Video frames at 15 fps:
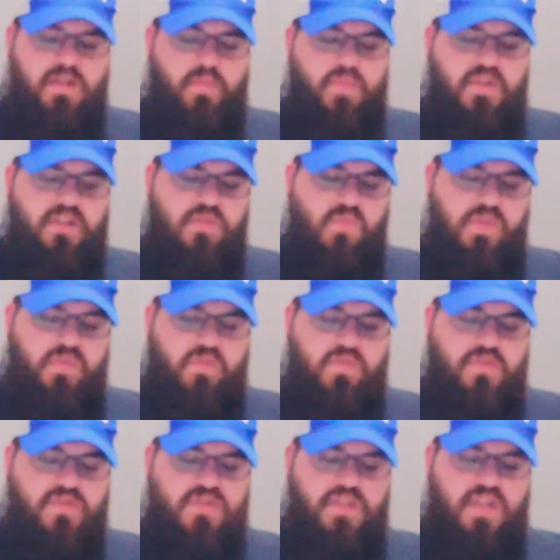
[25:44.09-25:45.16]
because we have
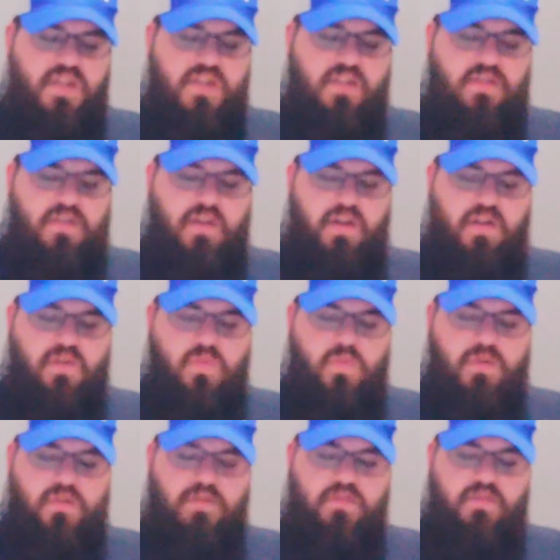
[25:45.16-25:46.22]
forsaken
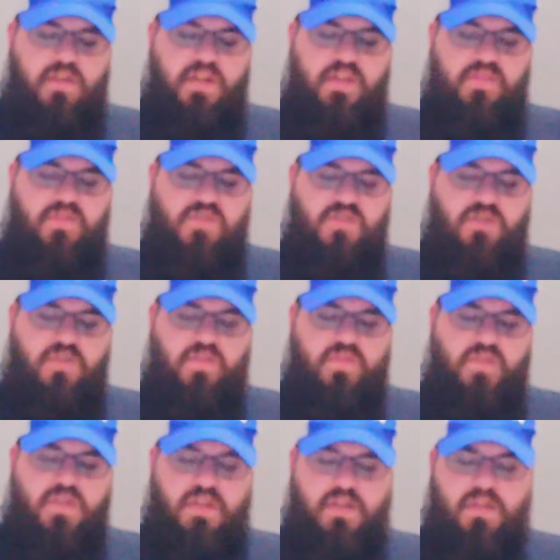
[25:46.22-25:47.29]
Yahweh, and have
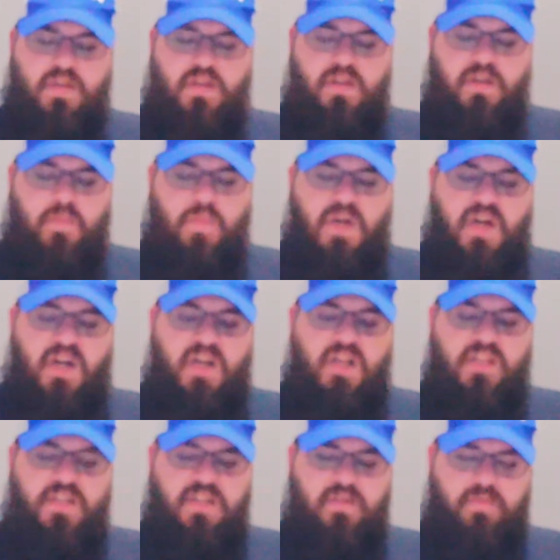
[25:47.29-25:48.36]
served
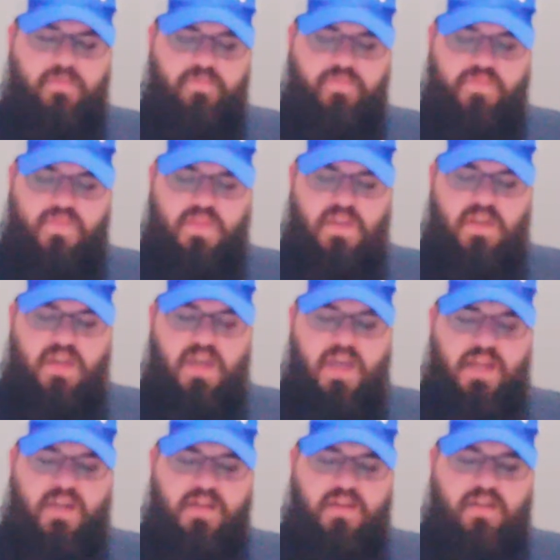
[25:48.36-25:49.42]
Baalim
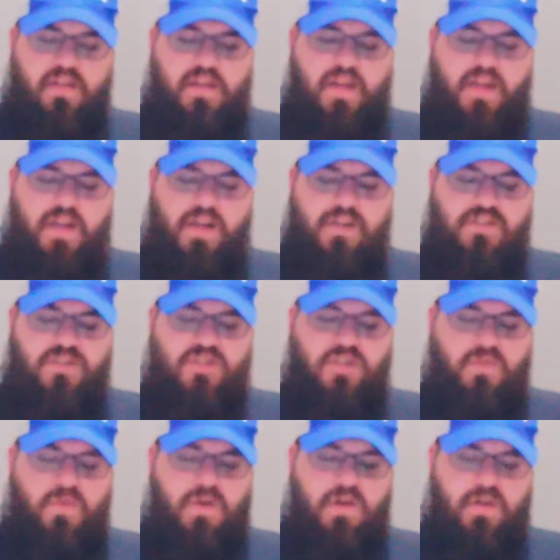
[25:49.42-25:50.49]
and
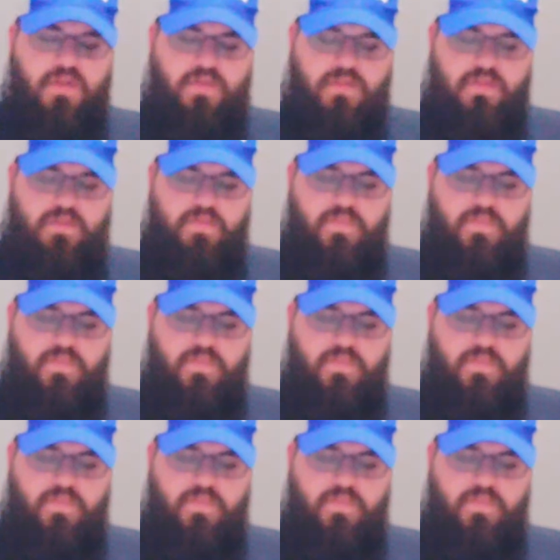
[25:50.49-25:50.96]
Ashtaroth.